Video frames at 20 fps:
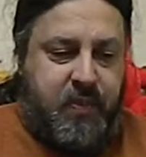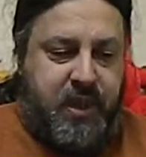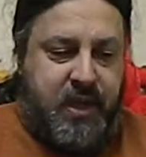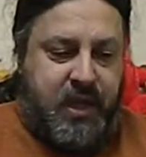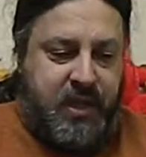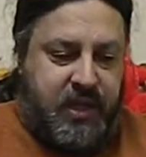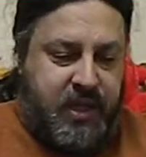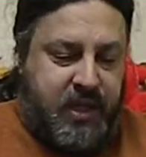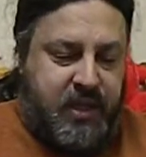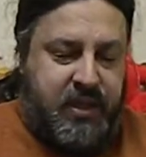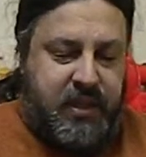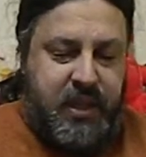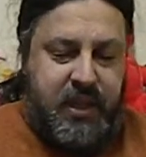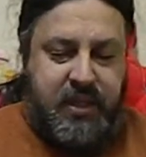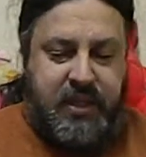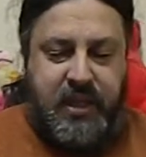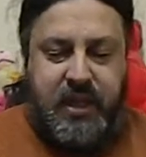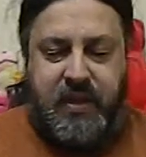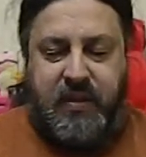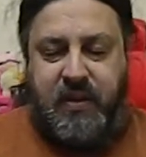but it did
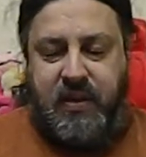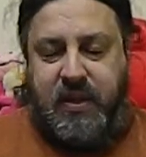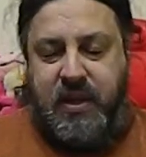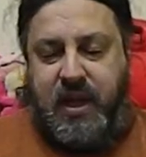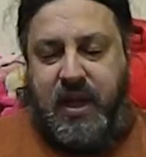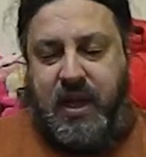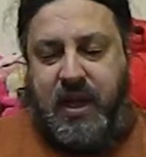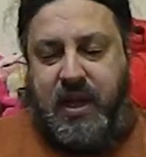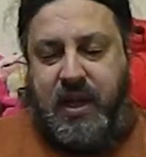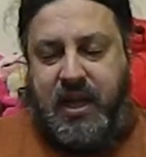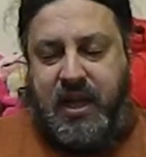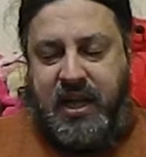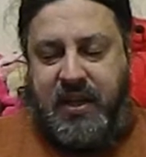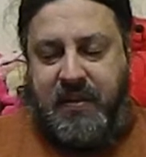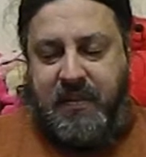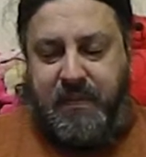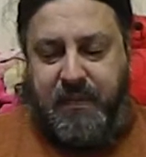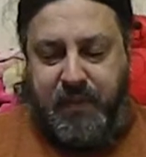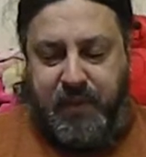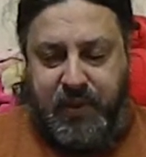it did uh,
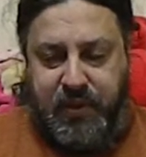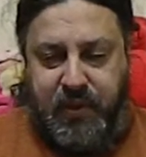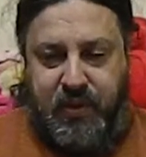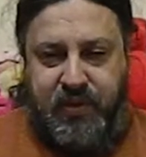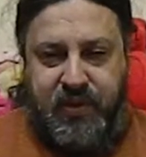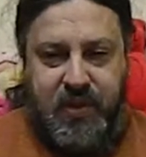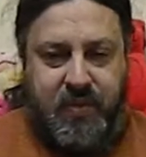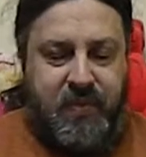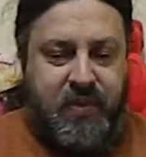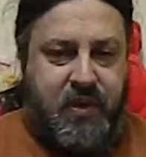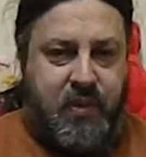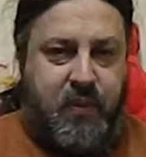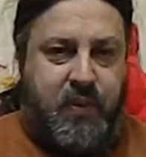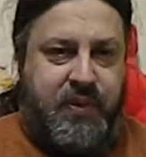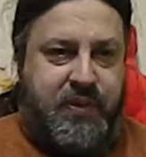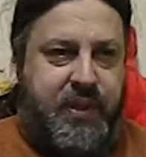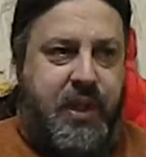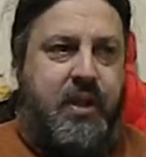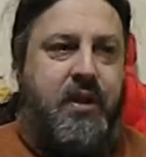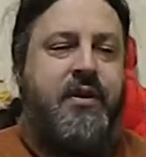produce some good
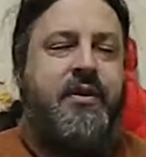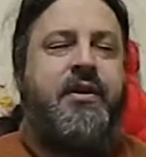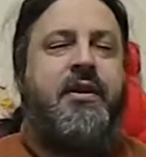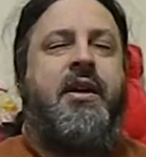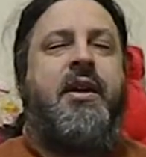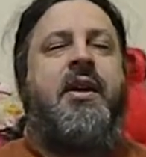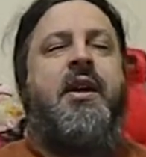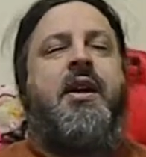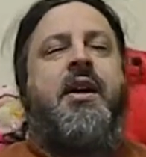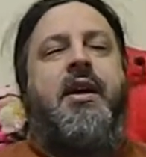results.